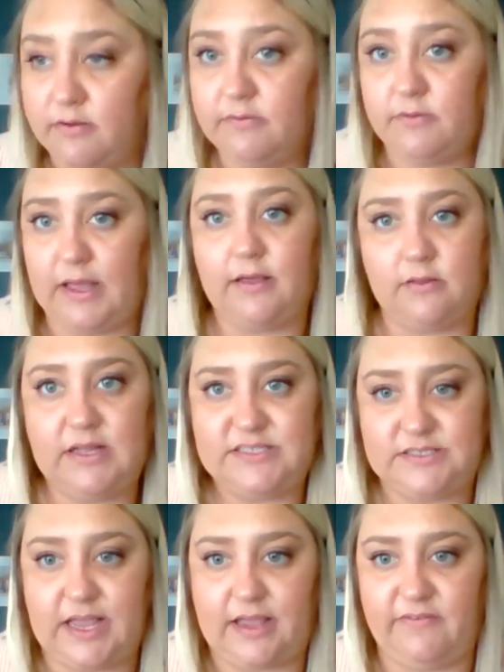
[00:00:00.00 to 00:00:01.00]
like, let's
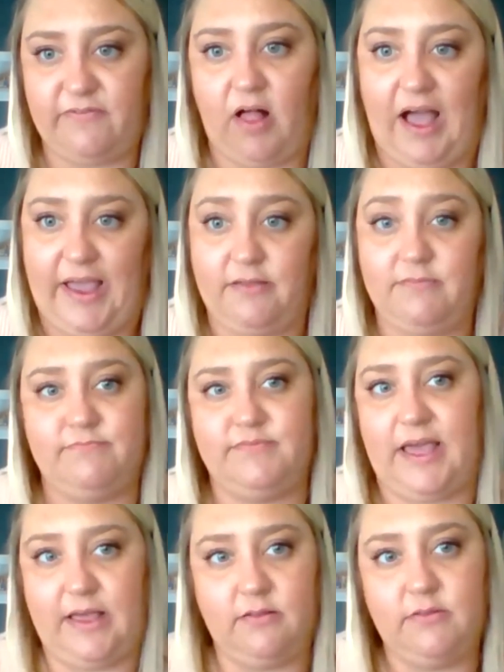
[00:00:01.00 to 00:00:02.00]
take a fly.
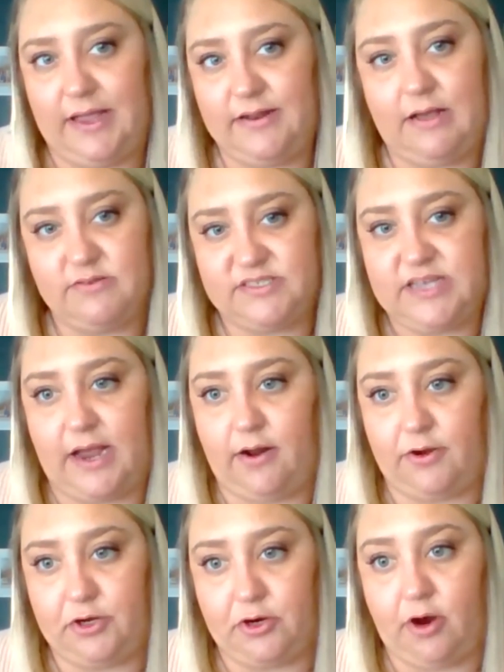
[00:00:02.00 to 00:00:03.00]
They land outside
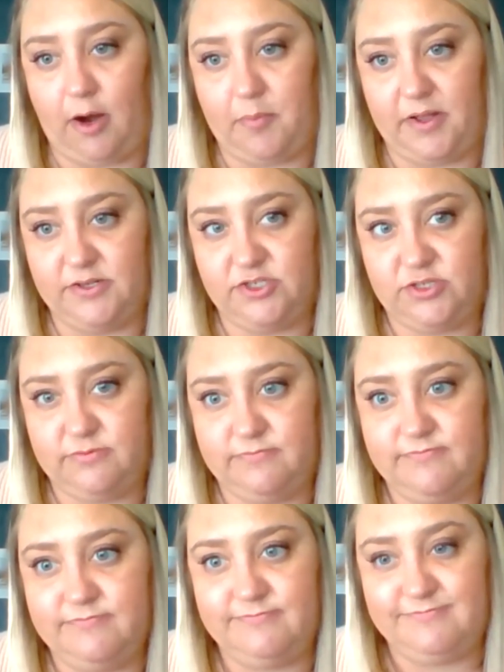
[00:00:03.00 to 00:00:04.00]
on your garbage.
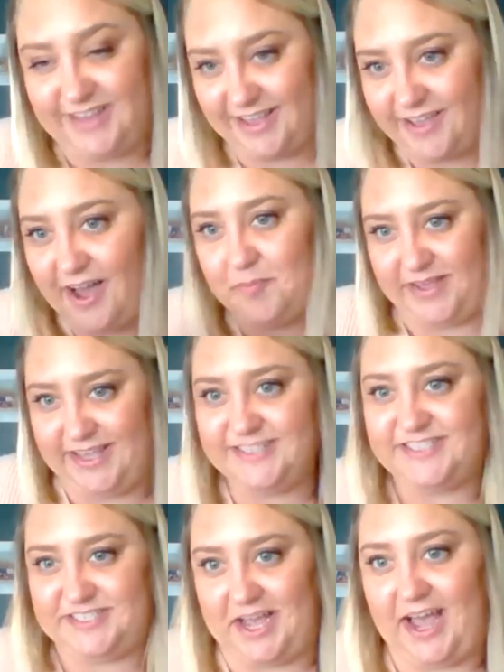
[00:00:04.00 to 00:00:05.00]
They come
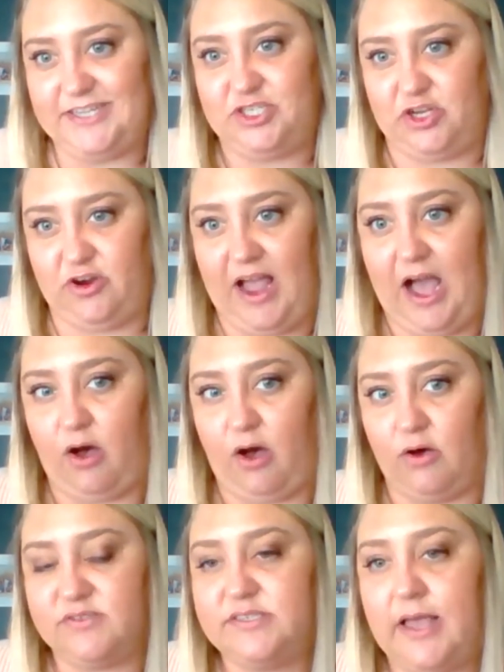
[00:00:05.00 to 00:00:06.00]
inside to your
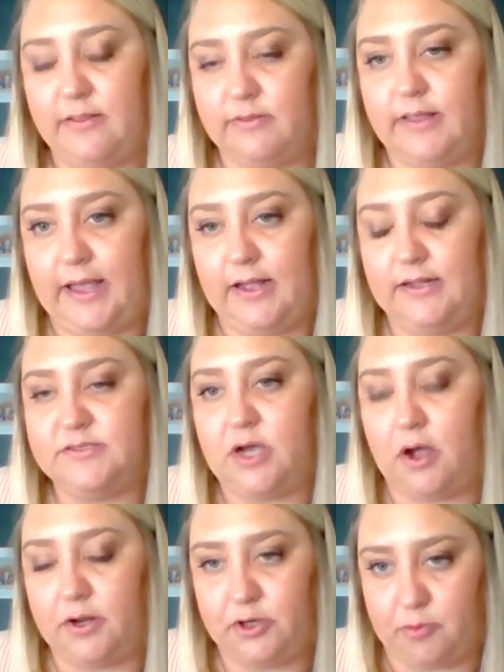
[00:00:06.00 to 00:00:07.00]
house and land
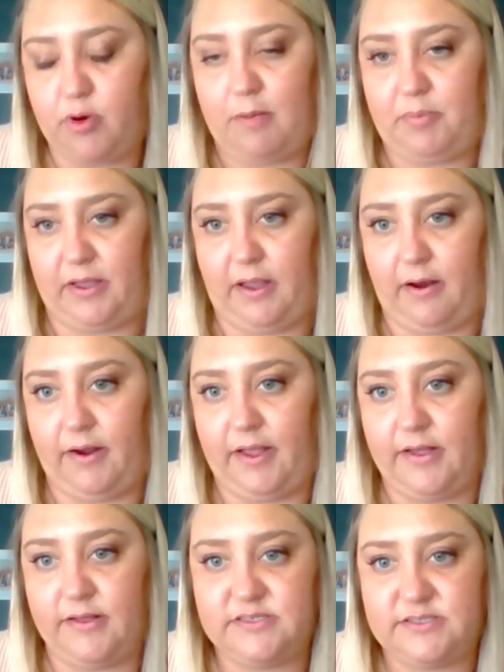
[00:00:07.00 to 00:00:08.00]
on your prepping
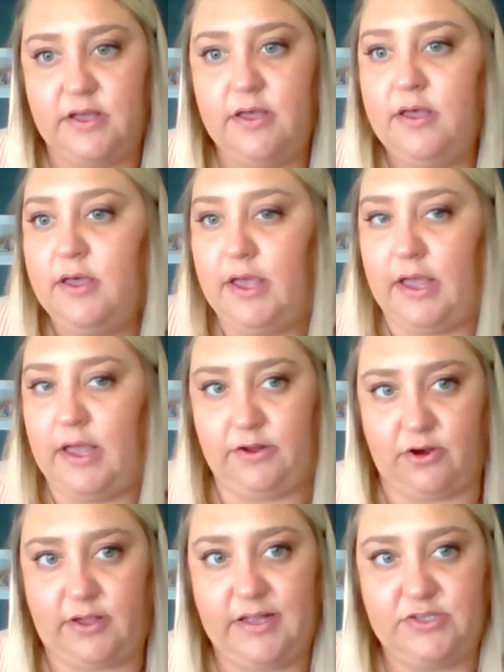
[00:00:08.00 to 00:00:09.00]
areas in
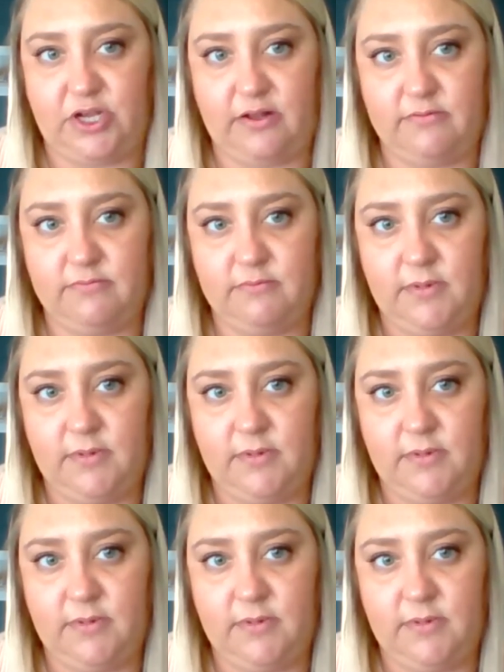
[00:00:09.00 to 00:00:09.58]
your kitchen.